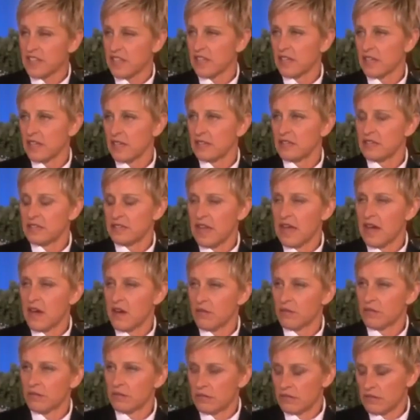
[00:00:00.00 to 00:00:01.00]
it's like a
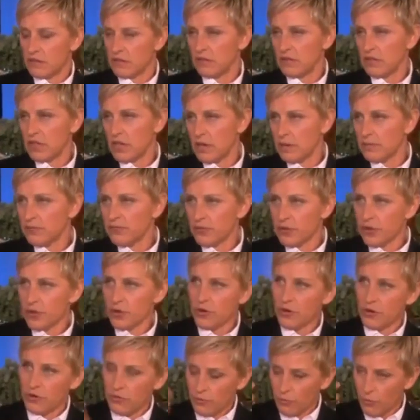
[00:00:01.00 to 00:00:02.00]
down
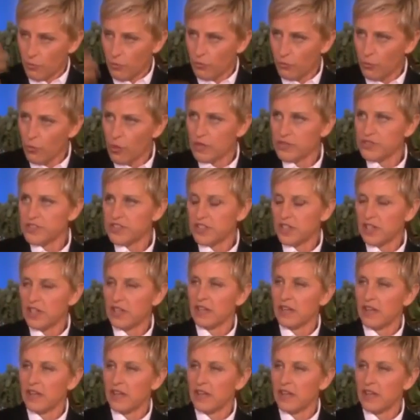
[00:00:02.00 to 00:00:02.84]
comforter onesie.